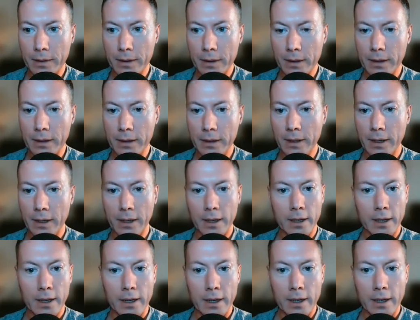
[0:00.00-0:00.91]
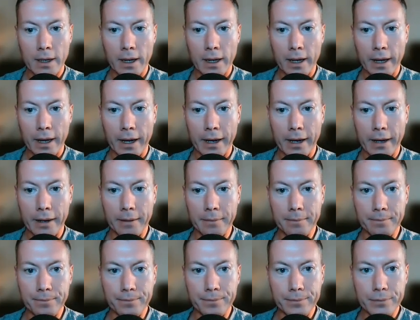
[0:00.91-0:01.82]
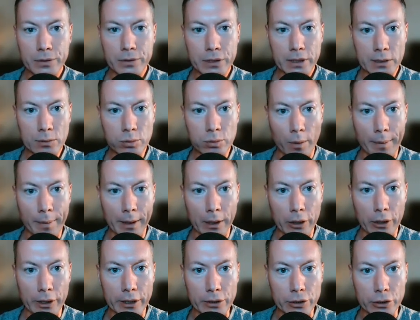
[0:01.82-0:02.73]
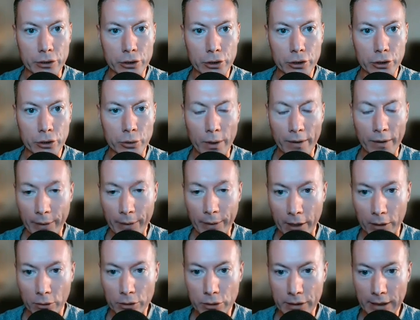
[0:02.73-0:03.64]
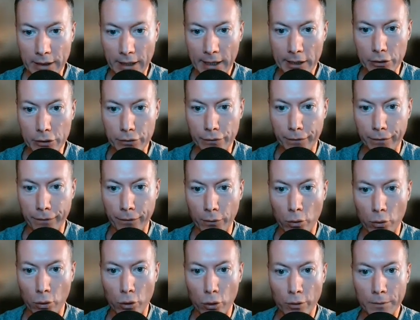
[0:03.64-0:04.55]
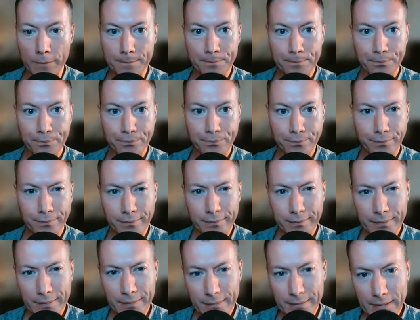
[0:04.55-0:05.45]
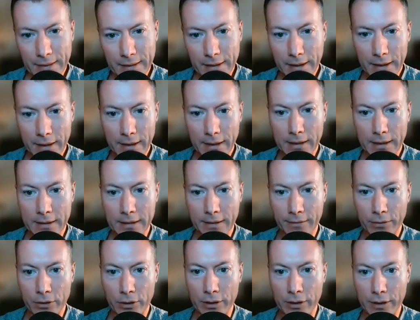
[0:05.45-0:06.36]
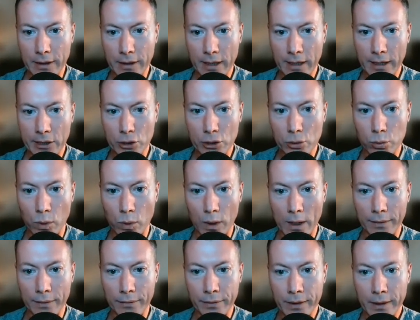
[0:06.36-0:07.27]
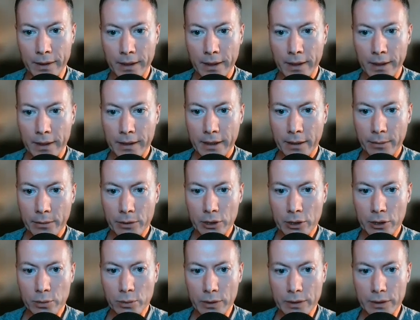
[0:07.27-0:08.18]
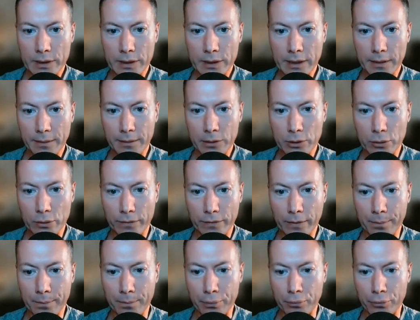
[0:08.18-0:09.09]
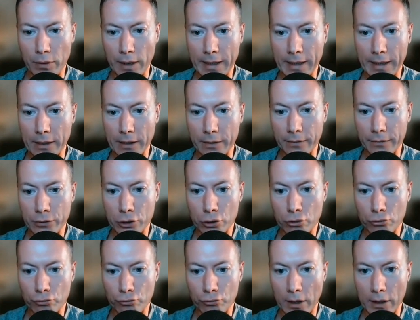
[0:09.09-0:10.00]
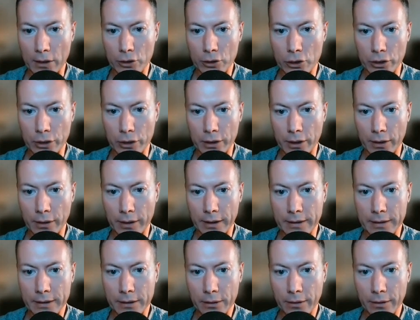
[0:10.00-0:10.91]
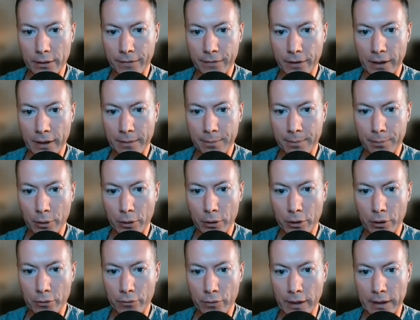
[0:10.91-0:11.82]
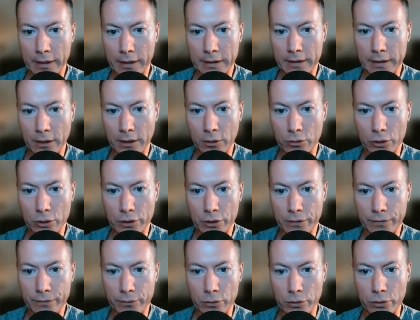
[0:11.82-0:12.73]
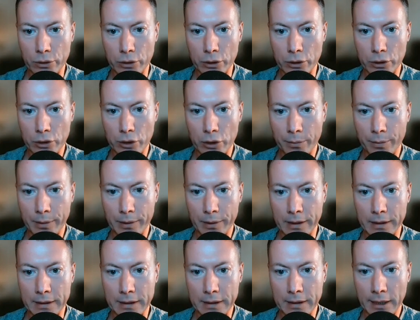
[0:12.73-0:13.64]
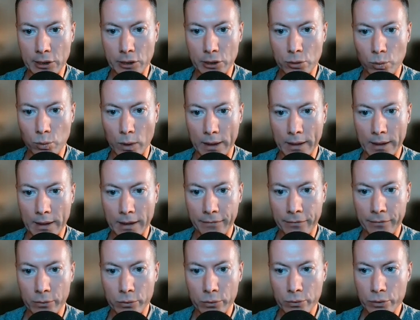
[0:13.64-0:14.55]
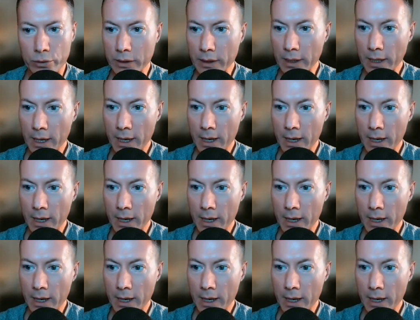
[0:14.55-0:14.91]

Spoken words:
Okay, so that's what we're looking to do. If we go to the H4, okay, let's have a look at the H1. Yeah, we just want to see a sort of a break of structure, guys. So if I put a grey zone just through to the top of these H1 levels,